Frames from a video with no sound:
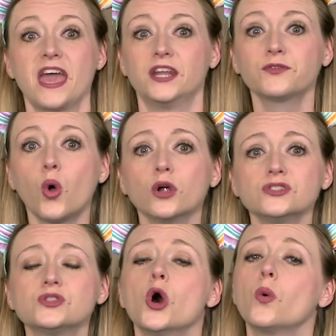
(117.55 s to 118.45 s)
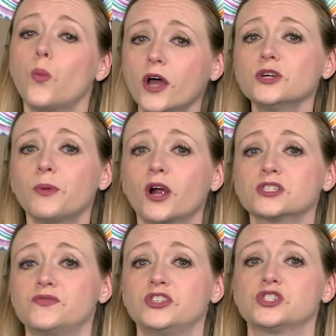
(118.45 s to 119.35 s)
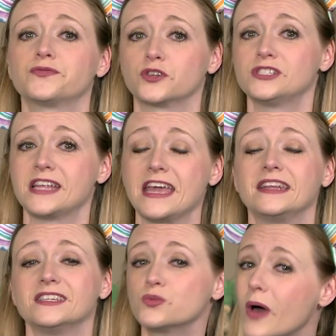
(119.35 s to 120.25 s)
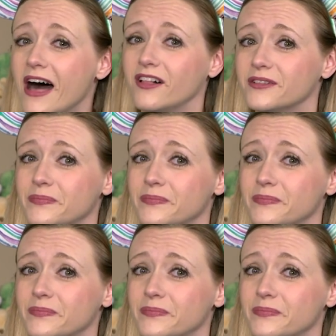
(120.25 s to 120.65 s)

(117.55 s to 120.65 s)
And of course, water parks feature first aid as well.